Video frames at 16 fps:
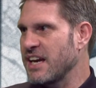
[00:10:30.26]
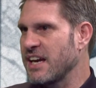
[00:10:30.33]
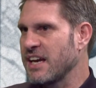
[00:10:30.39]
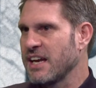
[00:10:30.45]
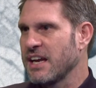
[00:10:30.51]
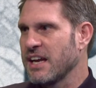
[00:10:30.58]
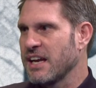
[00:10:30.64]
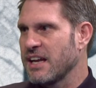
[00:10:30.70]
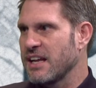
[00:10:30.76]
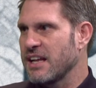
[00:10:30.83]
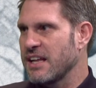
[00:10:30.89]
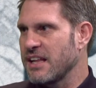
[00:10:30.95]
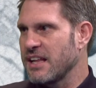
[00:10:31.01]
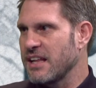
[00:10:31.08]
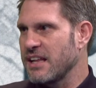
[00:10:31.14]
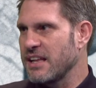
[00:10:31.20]
I was certain
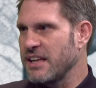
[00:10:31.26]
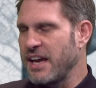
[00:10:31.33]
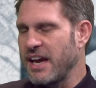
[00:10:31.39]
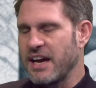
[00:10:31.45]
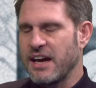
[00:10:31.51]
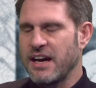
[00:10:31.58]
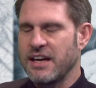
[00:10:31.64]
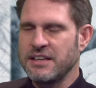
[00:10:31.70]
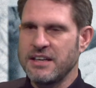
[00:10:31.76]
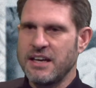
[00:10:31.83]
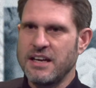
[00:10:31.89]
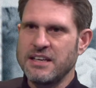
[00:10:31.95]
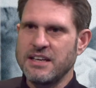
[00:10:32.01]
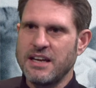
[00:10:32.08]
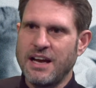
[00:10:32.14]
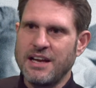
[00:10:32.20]
he was going to come off when I
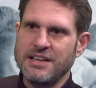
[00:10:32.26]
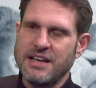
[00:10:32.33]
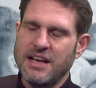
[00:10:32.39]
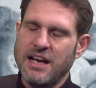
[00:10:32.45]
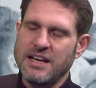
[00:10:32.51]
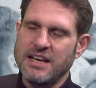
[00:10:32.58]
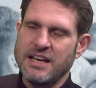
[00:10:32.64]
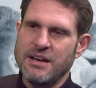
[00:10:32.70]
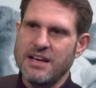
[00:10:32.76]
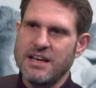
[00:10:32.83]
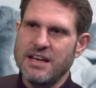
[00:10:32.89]
saw Eddie getting ready.